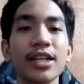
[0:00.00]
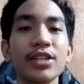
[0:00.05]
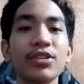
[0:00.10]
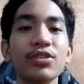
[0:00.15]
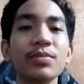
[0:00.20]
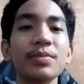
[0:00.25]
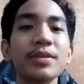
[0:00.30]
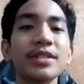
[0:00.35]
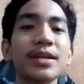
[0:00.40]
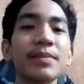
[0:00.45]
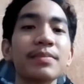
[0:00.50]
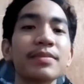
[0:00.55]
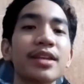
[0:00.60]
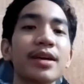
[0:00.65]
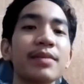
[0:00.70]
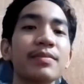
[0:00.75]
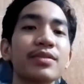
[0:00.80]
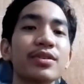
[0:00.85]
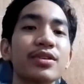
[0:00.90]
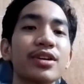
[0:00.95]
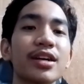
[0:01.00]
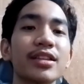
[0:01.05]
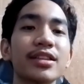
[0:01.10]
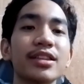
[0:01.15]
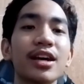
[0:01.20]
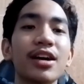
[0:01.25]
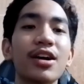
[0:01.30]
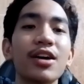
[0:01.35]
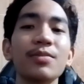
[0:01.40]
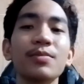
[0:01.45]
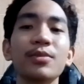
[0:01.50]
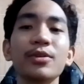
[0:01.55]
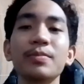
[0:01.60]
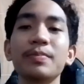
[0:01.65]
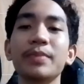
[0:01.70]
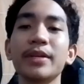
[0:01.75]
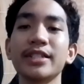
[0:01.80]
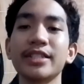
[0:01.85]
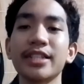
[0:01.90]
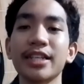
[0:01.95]
It took me some time to cut the
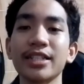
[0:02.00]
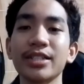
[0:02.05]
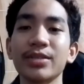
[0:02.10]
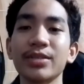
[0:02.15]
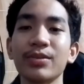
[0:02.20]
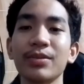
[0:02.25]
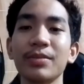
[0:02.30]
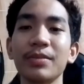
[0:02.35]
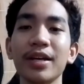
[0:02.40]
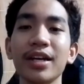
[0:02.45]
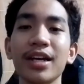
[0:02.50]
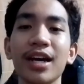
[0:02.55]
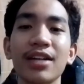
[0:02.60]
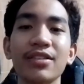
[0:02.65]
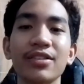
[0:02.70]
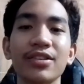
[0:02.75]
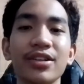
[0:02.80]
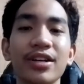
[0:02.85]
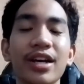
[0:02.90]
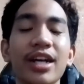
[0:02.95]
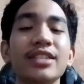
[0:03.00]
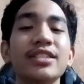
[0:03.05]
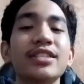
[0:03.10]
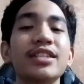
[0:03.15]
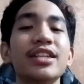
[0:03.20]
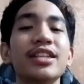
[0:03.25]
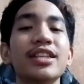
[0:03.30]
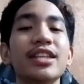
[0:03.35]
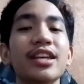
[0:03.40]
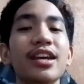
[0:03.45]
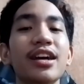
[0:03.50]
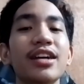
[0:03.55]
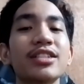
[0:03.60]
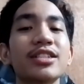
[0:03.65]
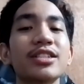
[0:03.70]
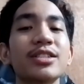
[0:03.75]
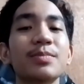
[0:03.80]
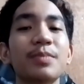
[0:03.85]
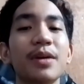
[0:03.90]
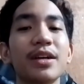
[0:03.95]
cardboard pieces with my cutter as neatly
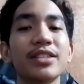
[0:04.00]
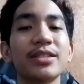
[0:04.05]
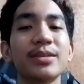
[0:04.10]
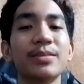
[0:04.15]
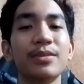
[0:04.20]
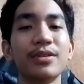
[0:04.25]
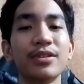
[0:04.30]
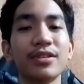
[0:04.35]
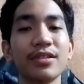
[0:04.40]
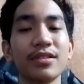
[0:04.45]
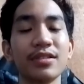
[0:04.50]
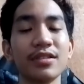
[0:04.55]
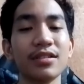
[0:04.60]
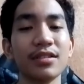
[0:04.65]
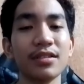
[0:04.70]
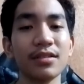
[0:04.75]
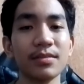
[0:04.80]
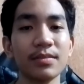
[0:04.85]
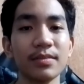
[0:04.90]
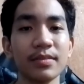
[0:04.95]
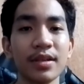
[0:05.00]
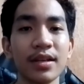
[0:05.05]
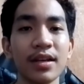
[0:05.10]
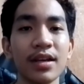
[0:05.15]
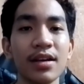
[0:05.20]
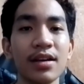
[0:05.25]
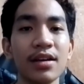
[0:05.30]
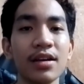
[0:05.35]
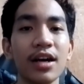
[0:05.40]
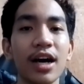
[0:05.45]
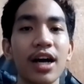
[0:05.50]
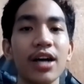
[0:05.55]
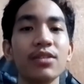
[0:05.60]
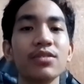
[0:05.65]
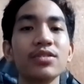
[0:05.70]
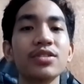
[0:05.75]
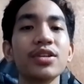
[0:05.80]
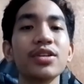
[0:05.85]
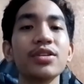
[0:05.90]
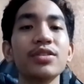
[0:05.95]
as possible. I
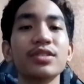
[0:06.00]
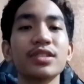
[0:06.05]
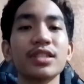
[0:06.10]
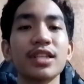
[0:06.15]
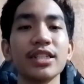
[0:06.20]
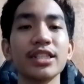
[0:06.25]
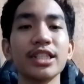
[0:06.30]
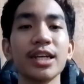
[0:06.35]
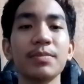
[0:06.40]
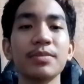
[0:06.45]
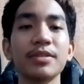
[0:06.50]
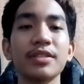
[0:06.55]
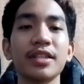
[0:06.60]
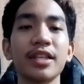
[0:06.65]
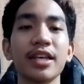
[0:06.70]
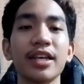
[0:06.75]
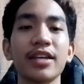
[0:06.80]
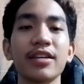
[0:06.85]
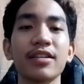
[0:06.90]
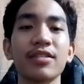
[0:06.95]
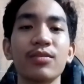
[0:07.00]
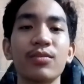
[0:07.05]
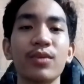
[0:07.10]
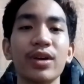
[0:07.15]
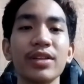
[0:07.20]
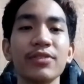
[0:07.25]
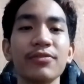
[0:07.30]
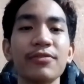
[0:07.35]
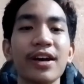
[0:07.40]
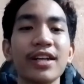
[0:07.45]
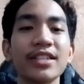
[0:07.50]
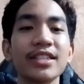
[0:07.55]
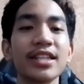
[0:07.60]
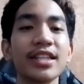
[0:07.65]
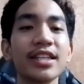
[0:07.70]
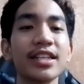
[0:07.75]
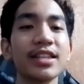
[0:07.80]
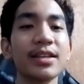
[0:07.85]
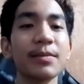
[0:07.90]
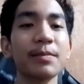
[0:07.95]
also used a chopstick when
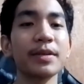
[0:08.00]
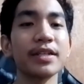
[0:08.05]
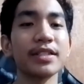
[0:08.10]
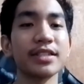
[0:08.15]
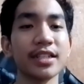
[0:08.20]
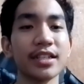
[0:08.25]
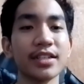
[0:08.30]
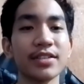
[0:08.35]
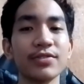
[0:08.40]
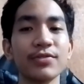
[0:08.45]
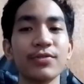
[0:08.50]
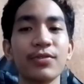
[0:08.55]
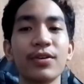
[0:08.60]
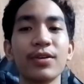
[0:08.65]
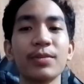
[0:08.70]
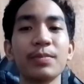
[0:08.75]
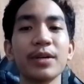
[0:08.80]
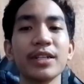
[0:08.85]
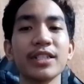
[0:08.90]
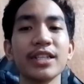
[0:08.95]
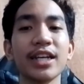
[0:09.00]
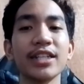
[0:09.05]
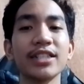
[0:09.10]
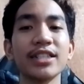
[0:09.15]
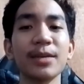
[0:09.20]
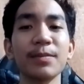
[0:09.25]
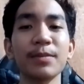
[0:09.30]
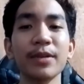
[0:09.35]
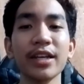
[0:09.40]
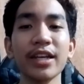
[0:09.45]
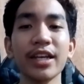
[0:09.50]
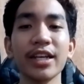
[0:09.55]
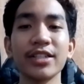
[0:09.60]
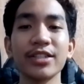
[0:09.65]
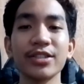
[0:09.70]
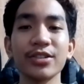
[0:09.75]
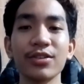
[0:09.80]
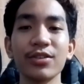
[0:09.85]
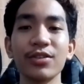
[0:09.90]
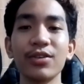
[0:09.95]
fastening the pieces for precise
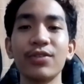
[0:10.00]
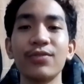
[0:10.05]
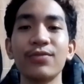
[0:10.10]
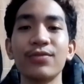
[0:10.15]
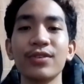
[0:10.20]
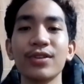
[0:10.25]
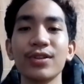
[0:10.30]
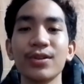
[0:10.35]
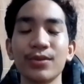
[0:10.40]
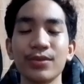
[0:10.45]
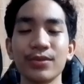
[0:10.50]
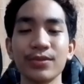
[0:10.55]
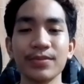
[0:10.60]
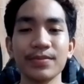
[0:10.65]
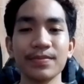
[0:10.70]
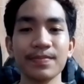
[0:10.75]
application of glue.